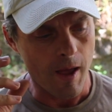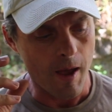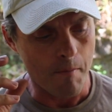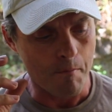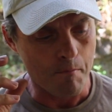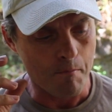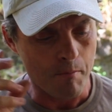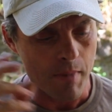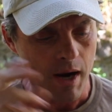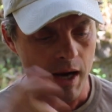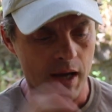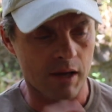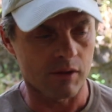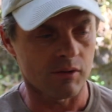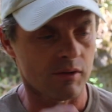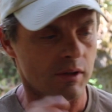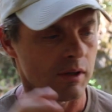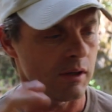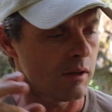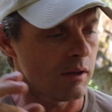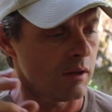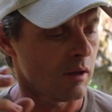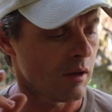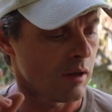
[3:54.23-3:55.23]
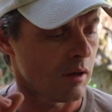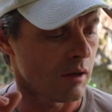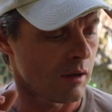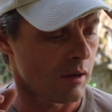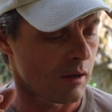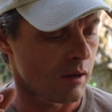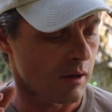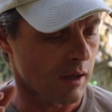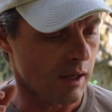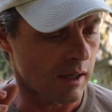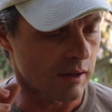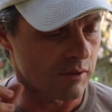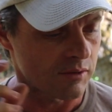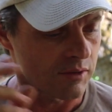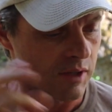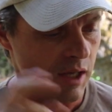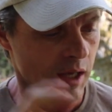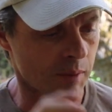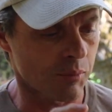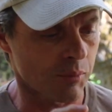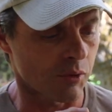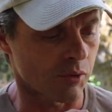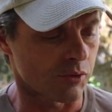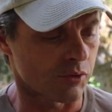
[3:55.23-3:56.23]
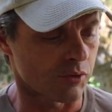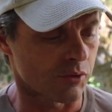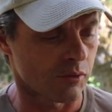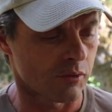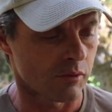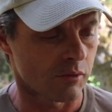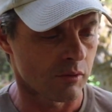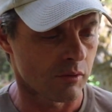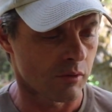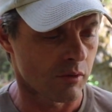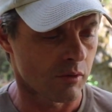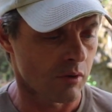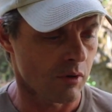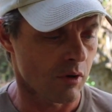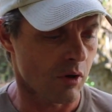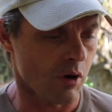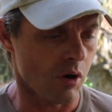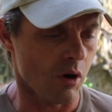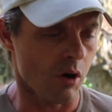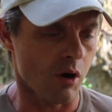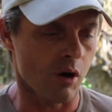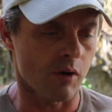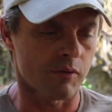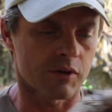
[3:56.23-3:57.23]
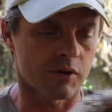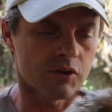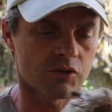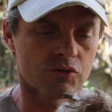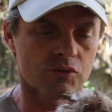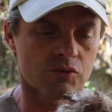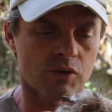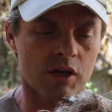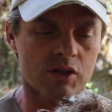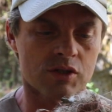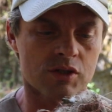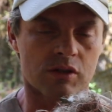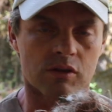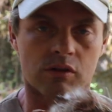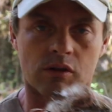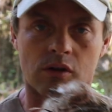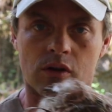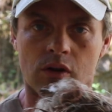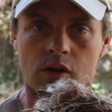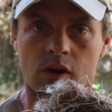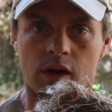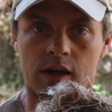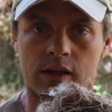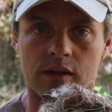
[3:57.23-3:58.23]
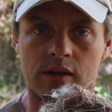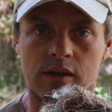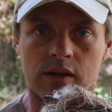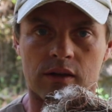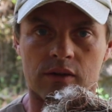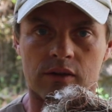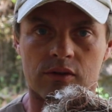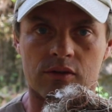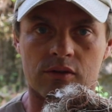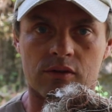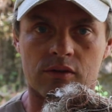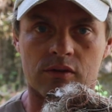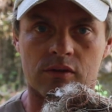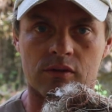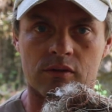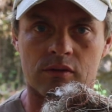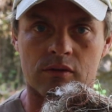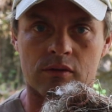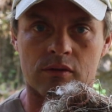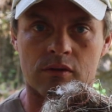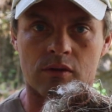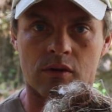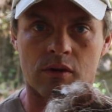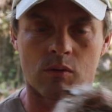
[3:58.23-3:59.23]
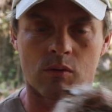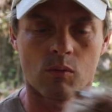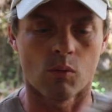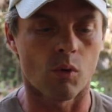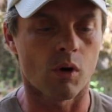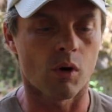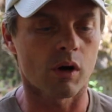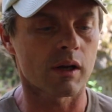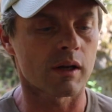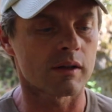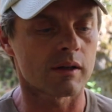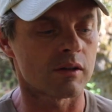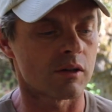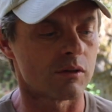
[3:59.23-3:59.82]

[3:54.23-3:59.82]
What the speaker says: amazing examples of construction like this. What a